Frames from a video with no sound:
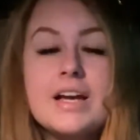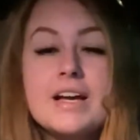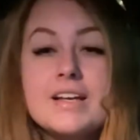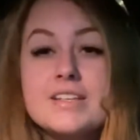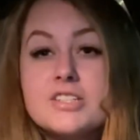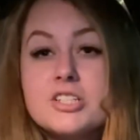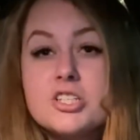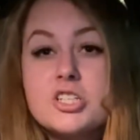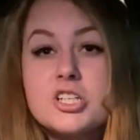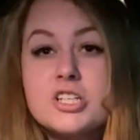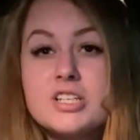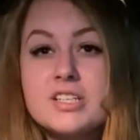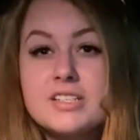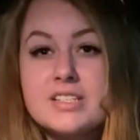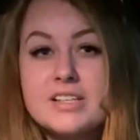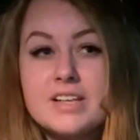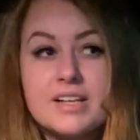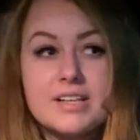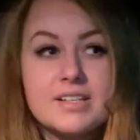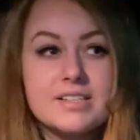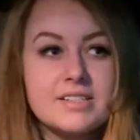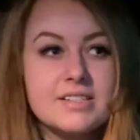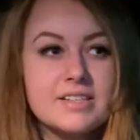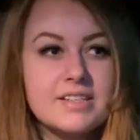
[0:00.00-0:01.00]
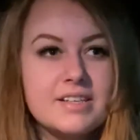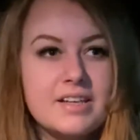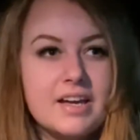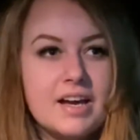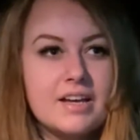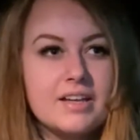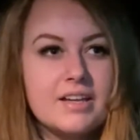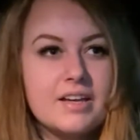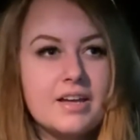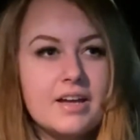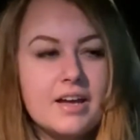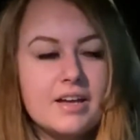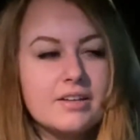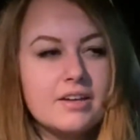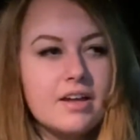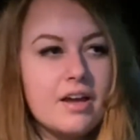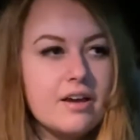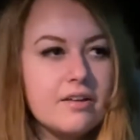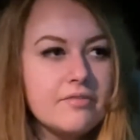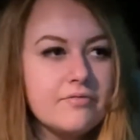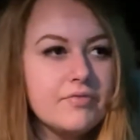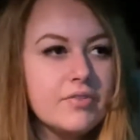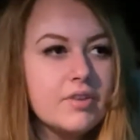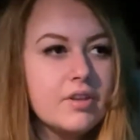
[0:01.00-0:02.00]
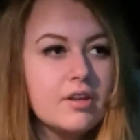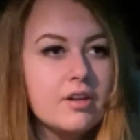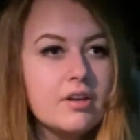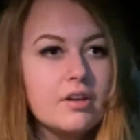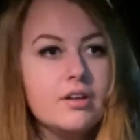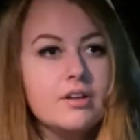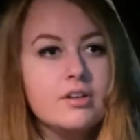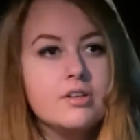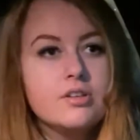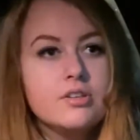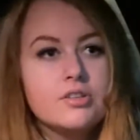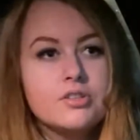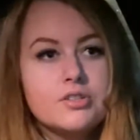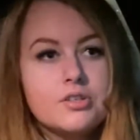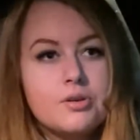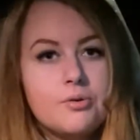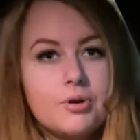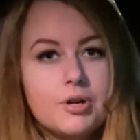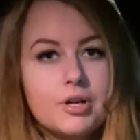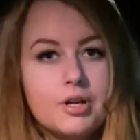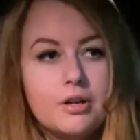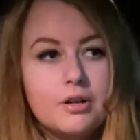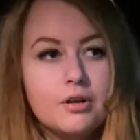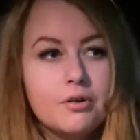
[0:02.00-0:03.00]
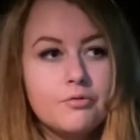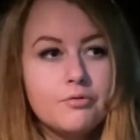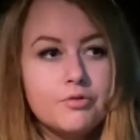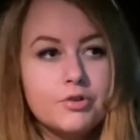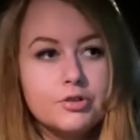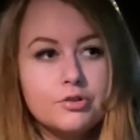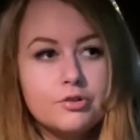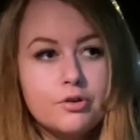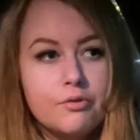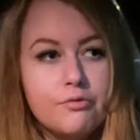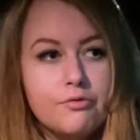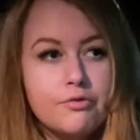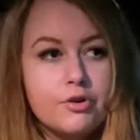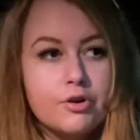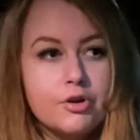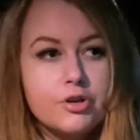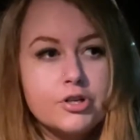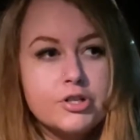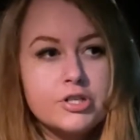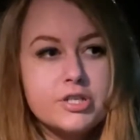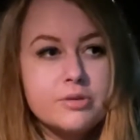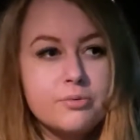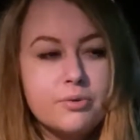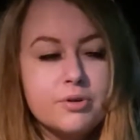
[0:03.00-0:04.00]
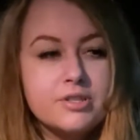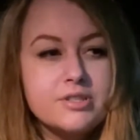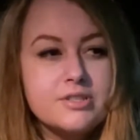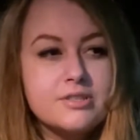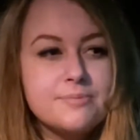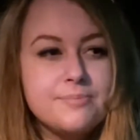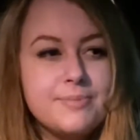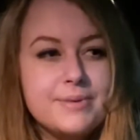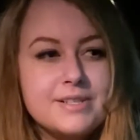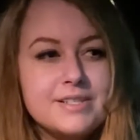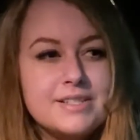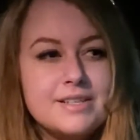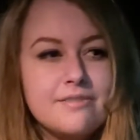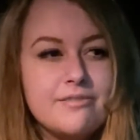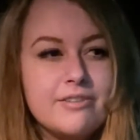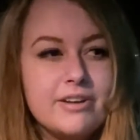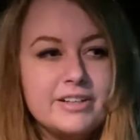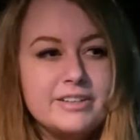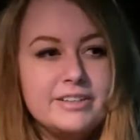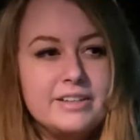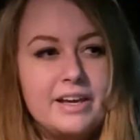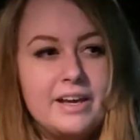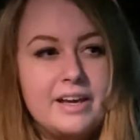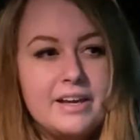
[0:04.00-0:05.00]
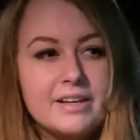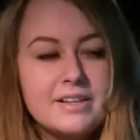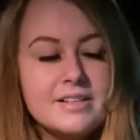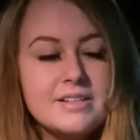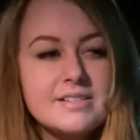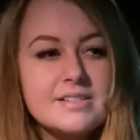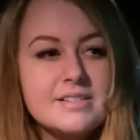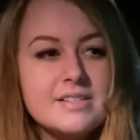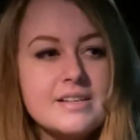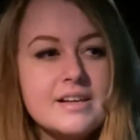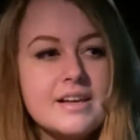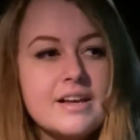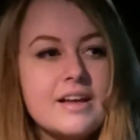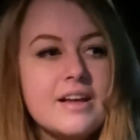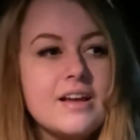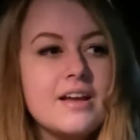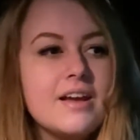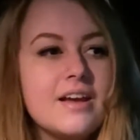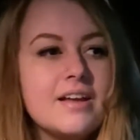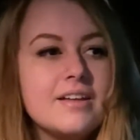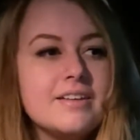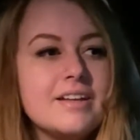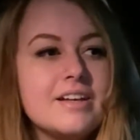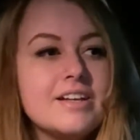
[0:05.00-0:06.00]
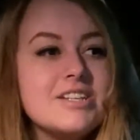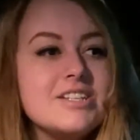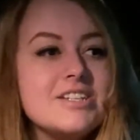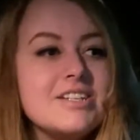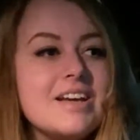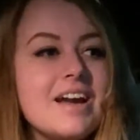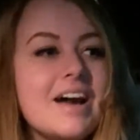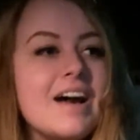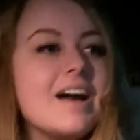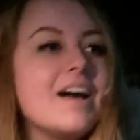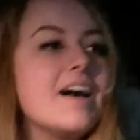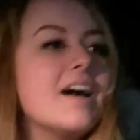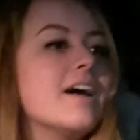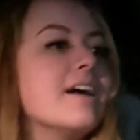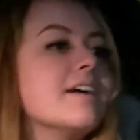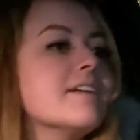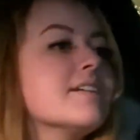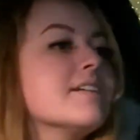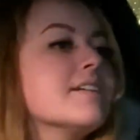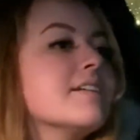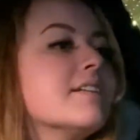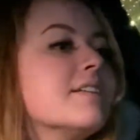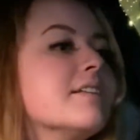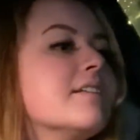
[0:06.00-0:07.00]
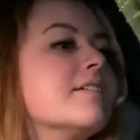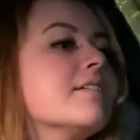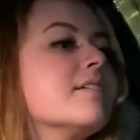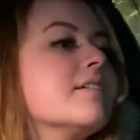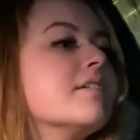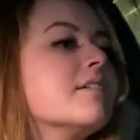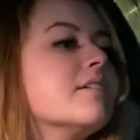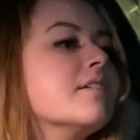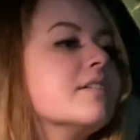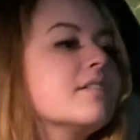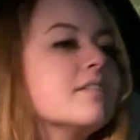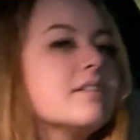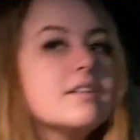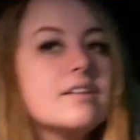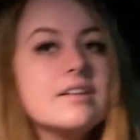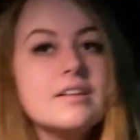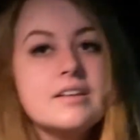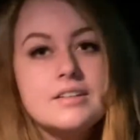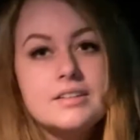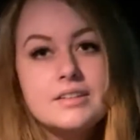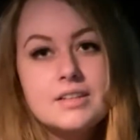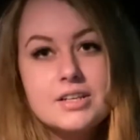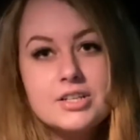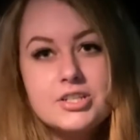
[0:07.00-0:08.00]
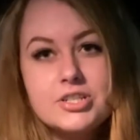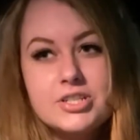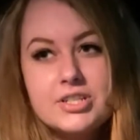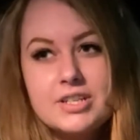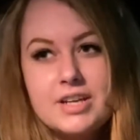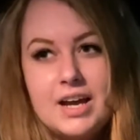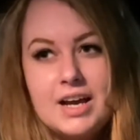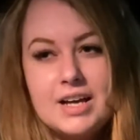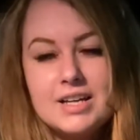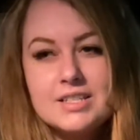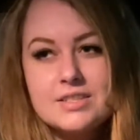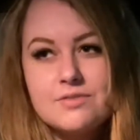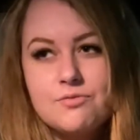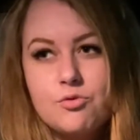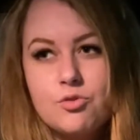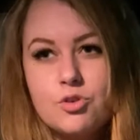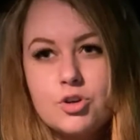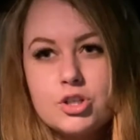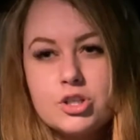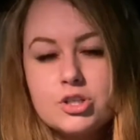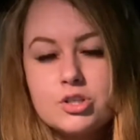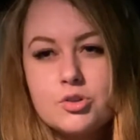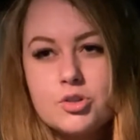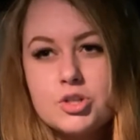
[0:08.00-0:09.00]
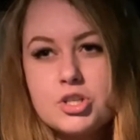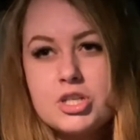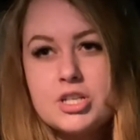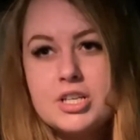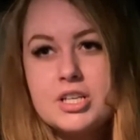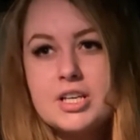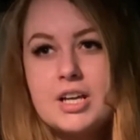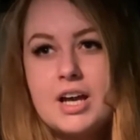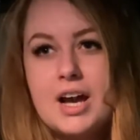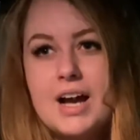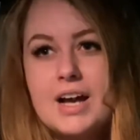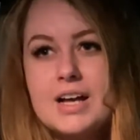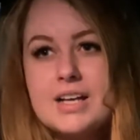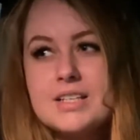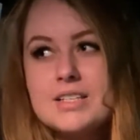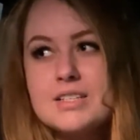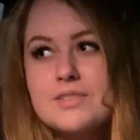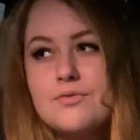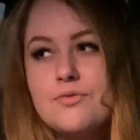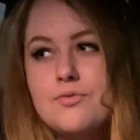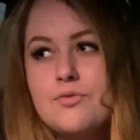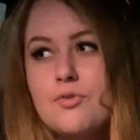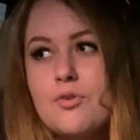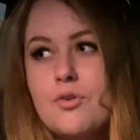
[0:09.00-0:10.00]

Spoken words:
Yes, she's 6. Yeah. So we're gonna look for a toy for her. She wants specific things that she had, that she asked for. So she asked